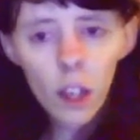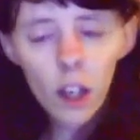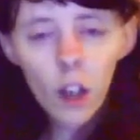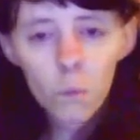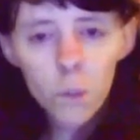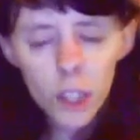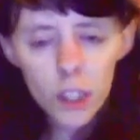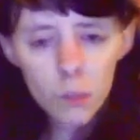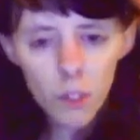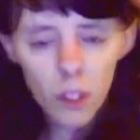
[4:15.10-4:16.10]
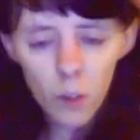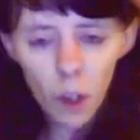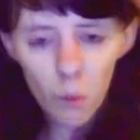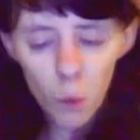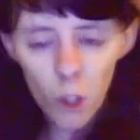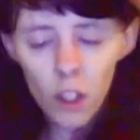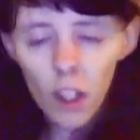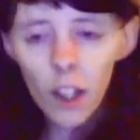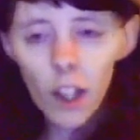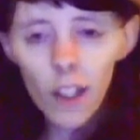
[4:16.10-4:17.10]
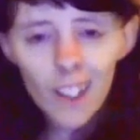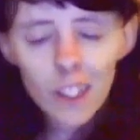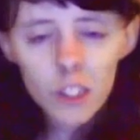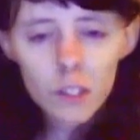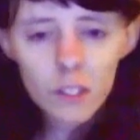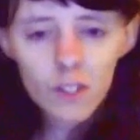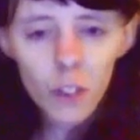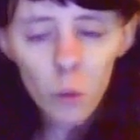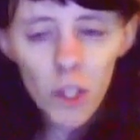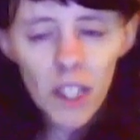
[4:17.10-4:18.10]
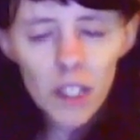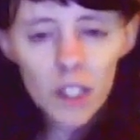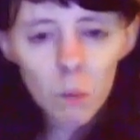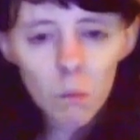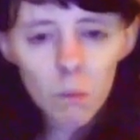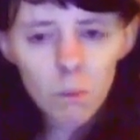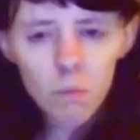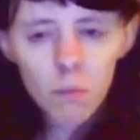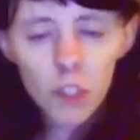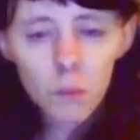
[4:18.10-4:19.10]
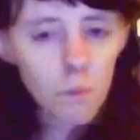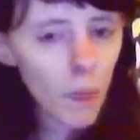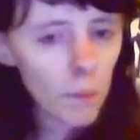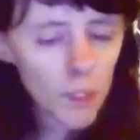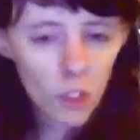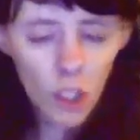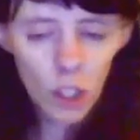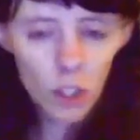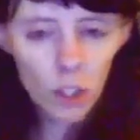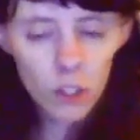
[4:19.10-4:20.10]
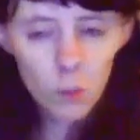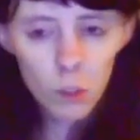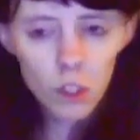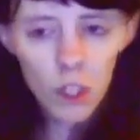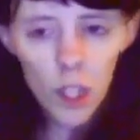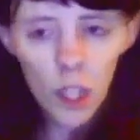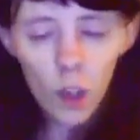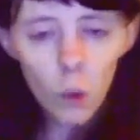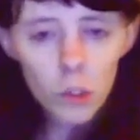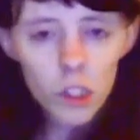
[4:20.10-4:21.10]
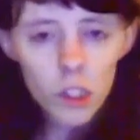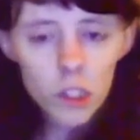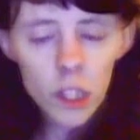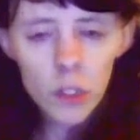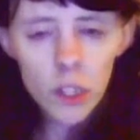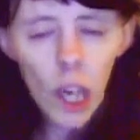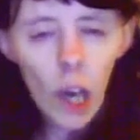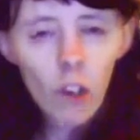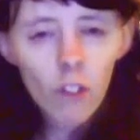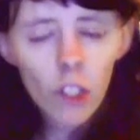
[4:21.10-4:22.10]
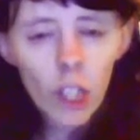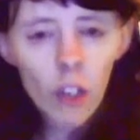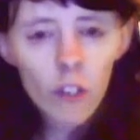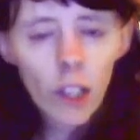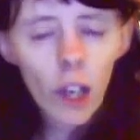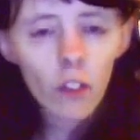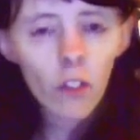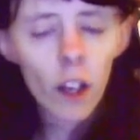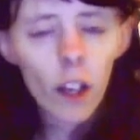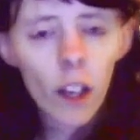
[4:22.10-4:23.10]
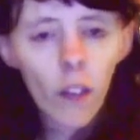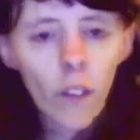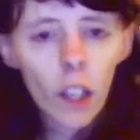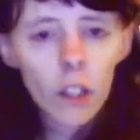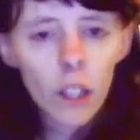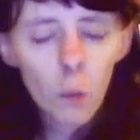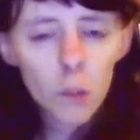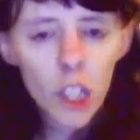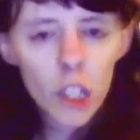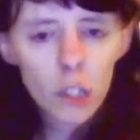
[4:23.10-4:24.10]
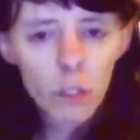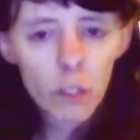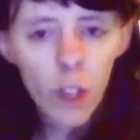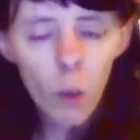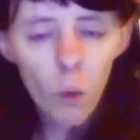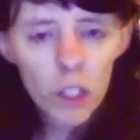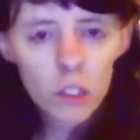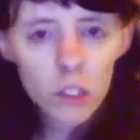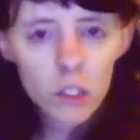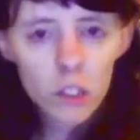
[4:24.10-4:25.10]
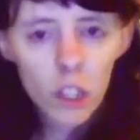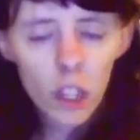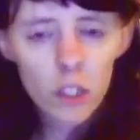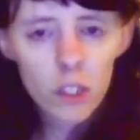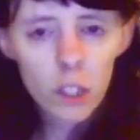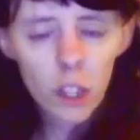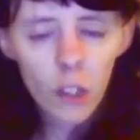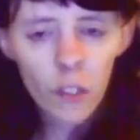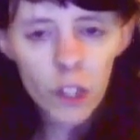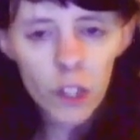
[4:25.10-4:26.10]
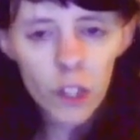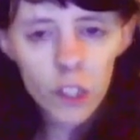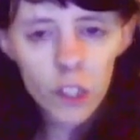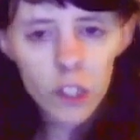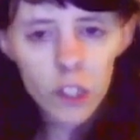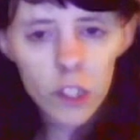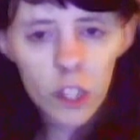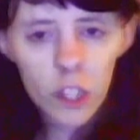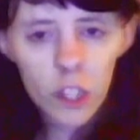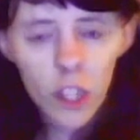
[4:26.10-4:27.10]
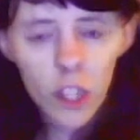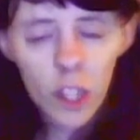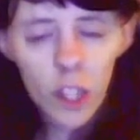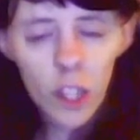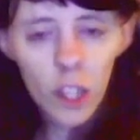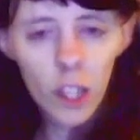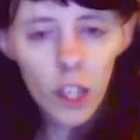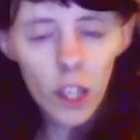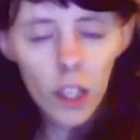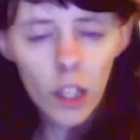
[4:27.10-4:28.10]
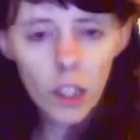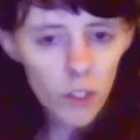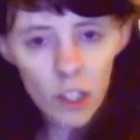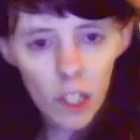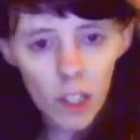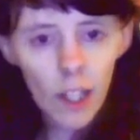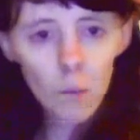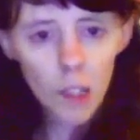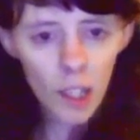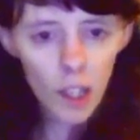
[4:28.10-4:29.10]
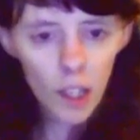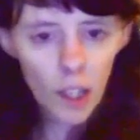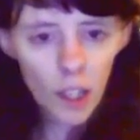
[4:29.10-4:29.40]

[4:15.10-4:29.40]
I got obsessed with it at one point, and I just, for weeks and must be months on end, I just watched all six series over and over and over, and then I'd get obsessed with one certain series, and I'd put a DVD in the machine, and that'd be it.